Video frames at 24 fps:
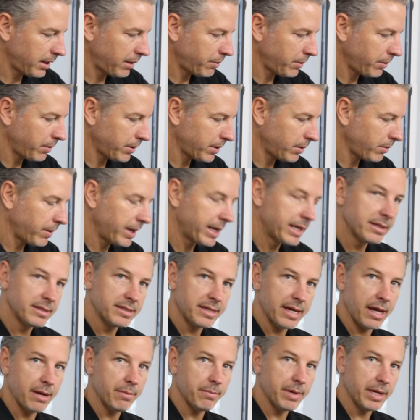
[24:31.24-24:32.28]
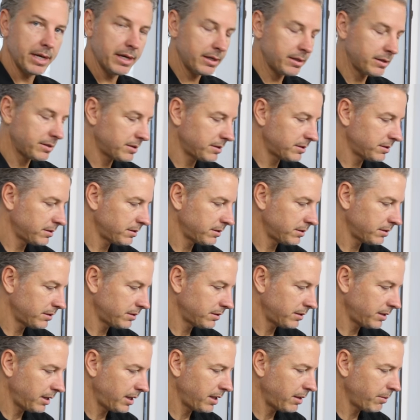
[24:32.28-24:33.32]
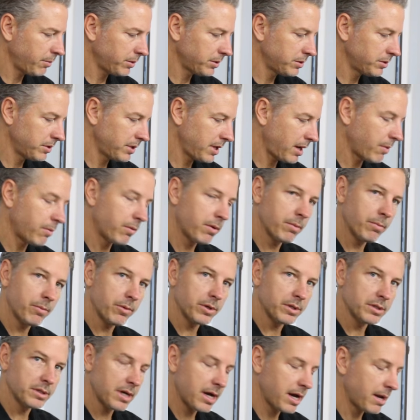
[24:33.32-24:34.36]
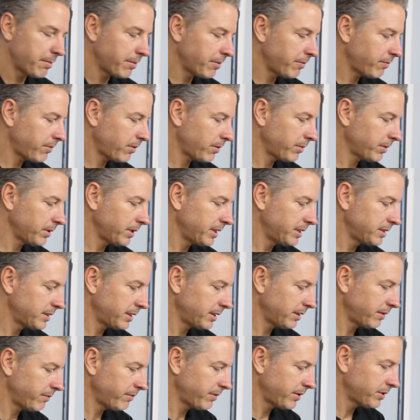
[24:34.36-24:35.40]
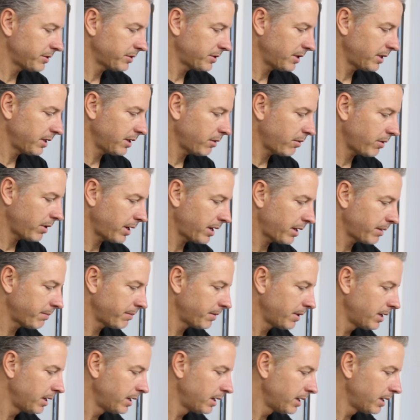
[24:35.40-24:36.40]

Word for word: And we want to wait 10 minutes and then we'll do that one more time before releasing the fish to the aquarium.